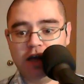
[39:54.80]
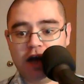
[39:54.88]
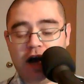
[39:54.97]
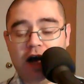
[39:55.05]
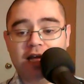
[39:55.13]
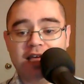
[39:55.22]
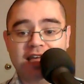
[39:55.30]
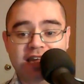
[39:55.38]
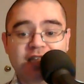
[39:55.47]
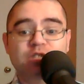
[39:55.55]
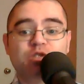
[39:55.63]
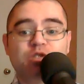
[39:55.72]

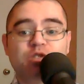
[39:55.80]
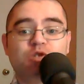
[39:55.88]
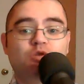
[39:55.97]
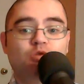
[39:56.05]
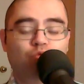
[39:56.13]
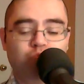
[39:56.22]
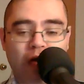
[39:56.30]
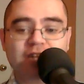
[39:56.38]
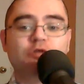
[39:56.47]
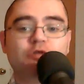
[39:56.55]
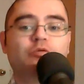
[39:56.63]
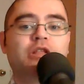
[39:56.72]
It is
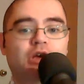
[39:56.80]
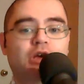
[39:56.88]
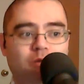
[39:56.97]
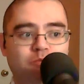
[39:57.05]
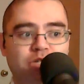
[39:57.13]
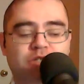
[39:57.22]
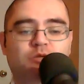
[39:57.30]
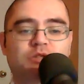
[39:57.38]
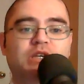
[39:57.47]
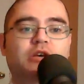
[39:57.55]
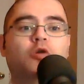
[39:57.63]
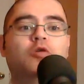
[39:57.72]
rendering the object. So it's
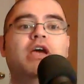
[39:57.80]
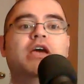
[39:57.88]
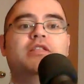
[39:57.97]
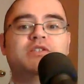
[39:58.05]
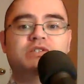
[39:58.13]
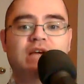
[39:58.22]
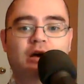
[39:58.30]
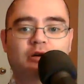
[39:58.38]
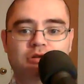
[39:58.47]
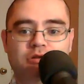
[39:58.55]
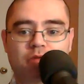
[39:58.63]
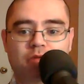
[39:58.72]
saying, okay, this
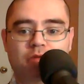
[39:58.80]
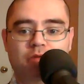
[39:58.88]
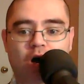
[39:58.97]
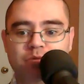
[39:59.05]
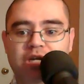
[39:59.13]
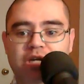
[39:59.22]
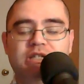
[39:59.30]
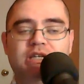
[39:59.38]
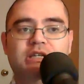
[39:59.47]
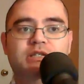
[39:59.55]
sound object is